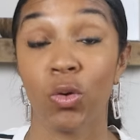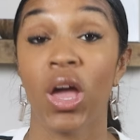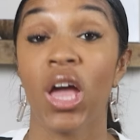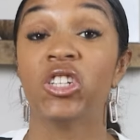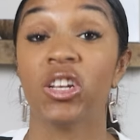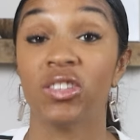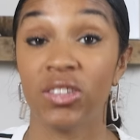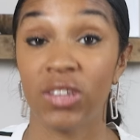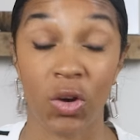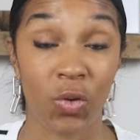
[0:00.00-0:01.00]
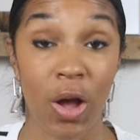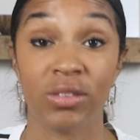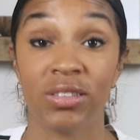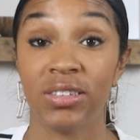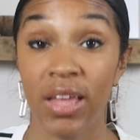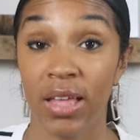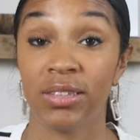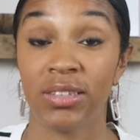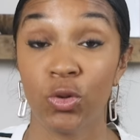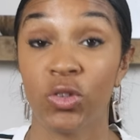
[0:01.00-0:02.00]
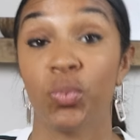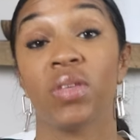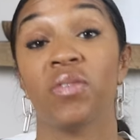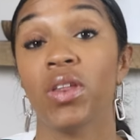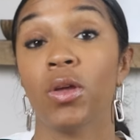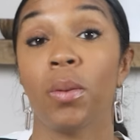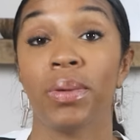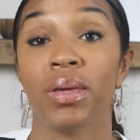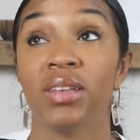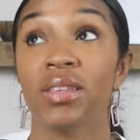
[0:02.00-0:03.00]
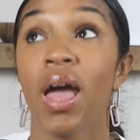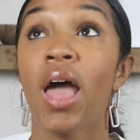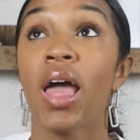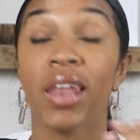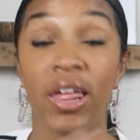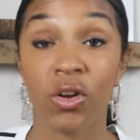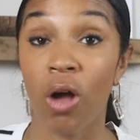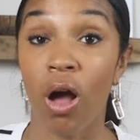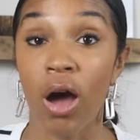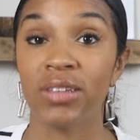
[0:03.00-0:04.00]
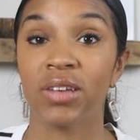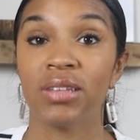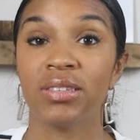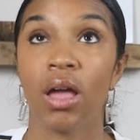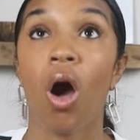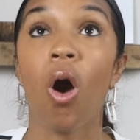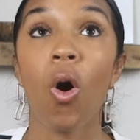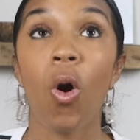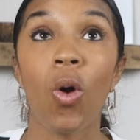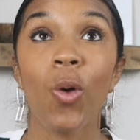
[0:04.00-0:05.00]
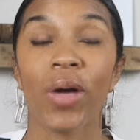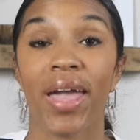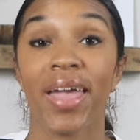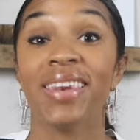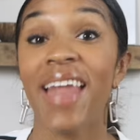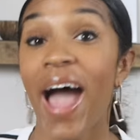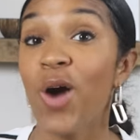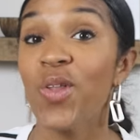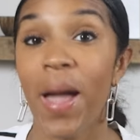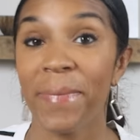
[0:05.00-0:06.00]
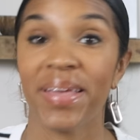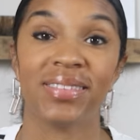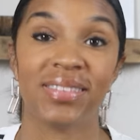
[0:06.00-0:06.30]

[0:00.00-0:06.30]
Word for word: you, just stick around, stay in tune with the video because later on it's gonna say, oh, okay, now that makes